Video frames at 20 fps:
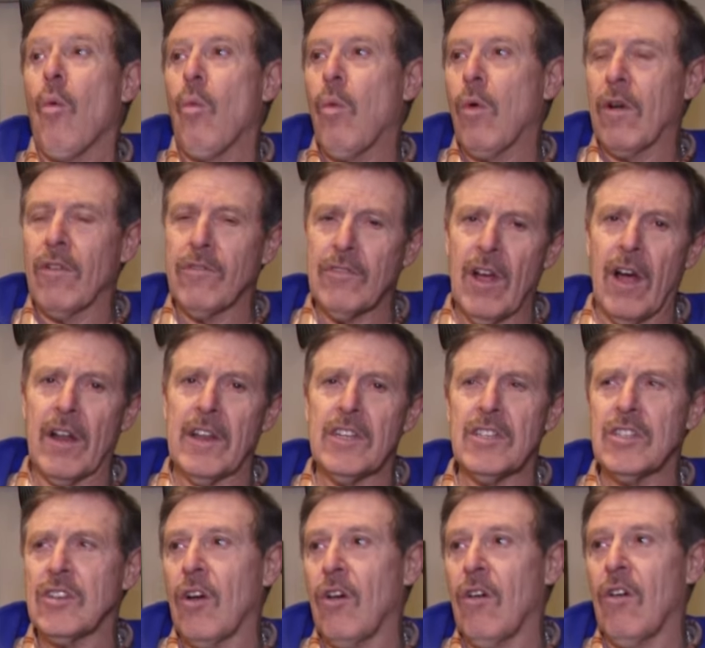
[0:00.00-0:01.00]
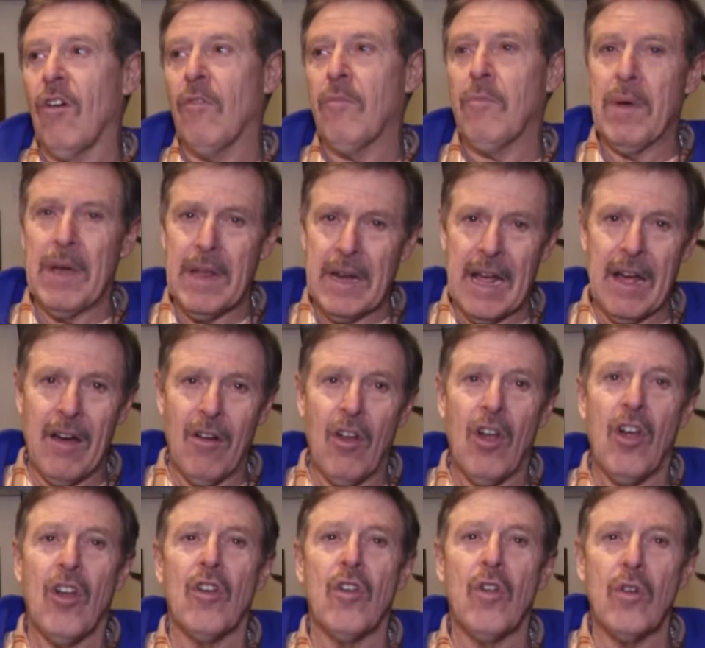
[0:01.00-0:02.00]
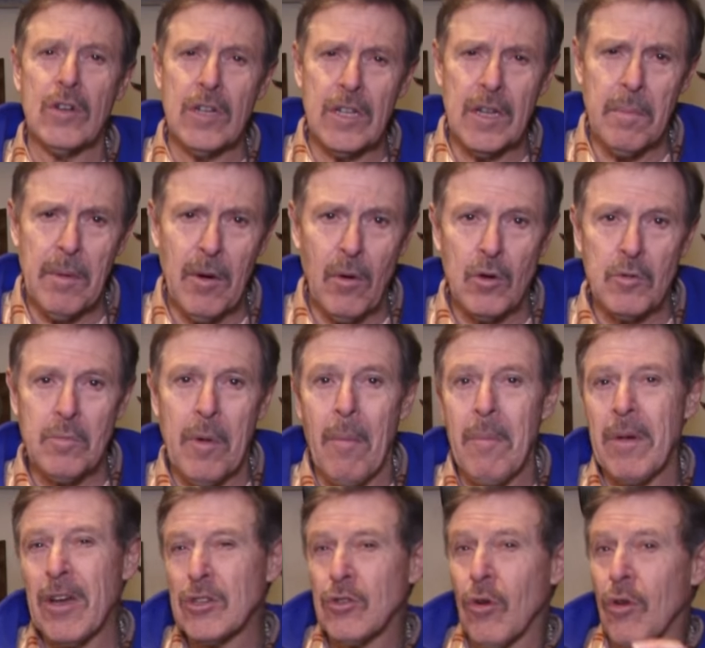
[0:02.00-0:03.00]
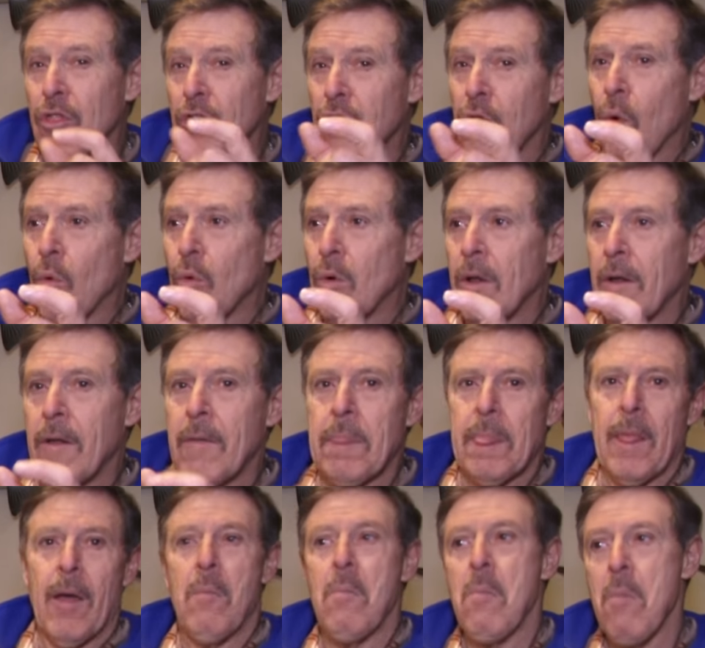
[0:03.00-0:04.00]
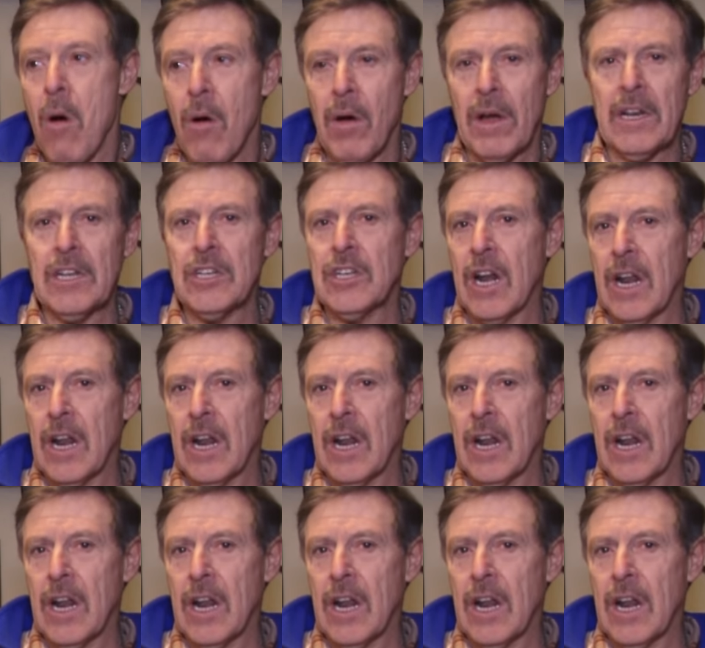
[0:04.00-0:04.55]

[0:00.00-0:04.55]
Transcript: what I've done is I've been out, looked at the bilge pump because I thought mine is